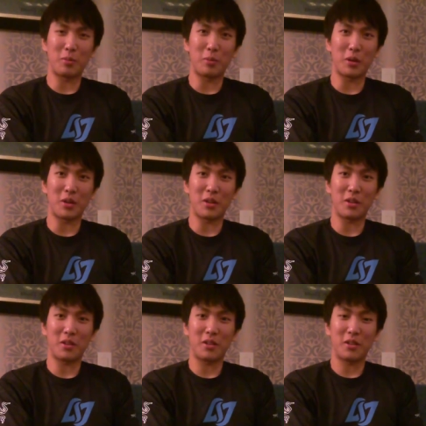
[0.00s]
but
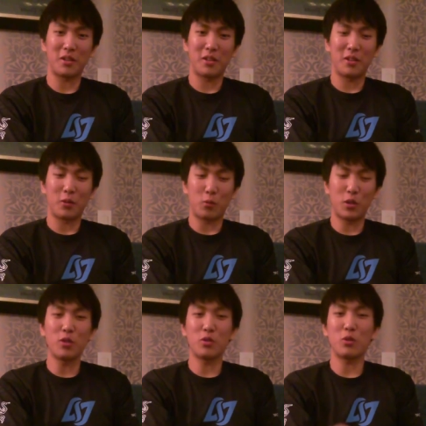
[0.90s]
we
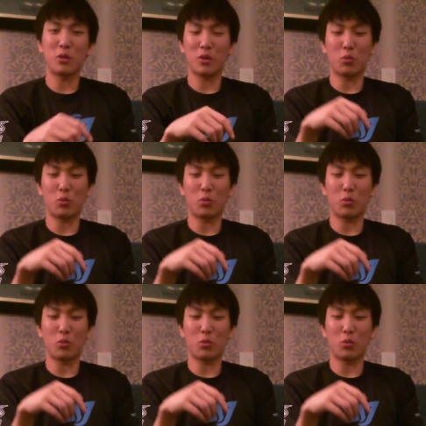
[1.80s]
don't do it.